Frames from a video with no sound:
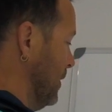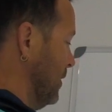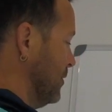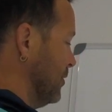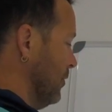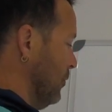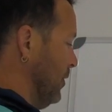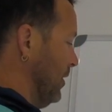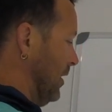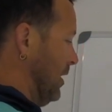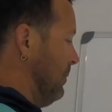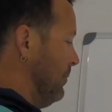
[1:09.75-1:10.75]
So we
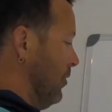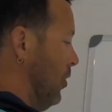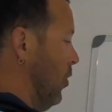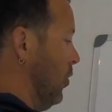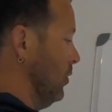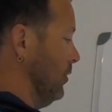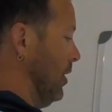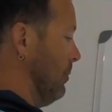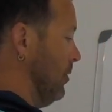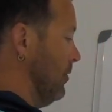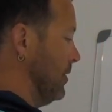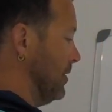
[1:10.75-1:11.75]
keep the whole
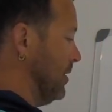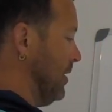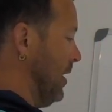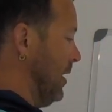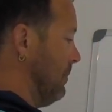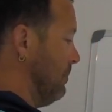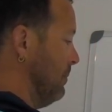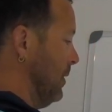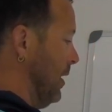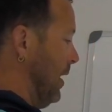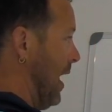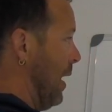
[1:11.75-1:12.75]
number the same,
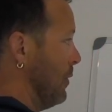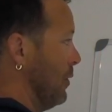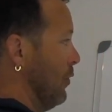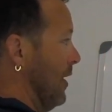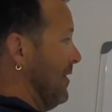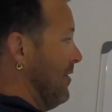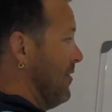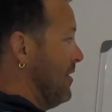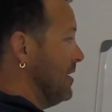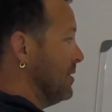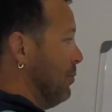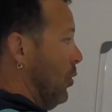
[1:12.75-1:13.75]
and we write
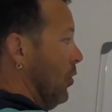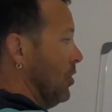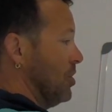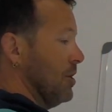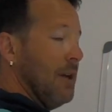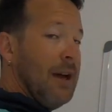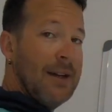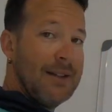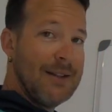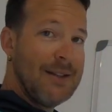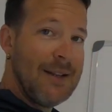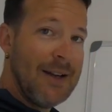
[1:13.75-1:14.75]
this portion as
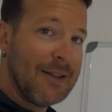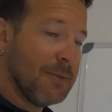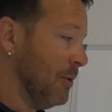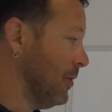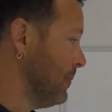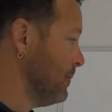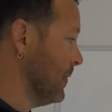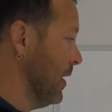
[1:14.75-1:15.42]
a decimal.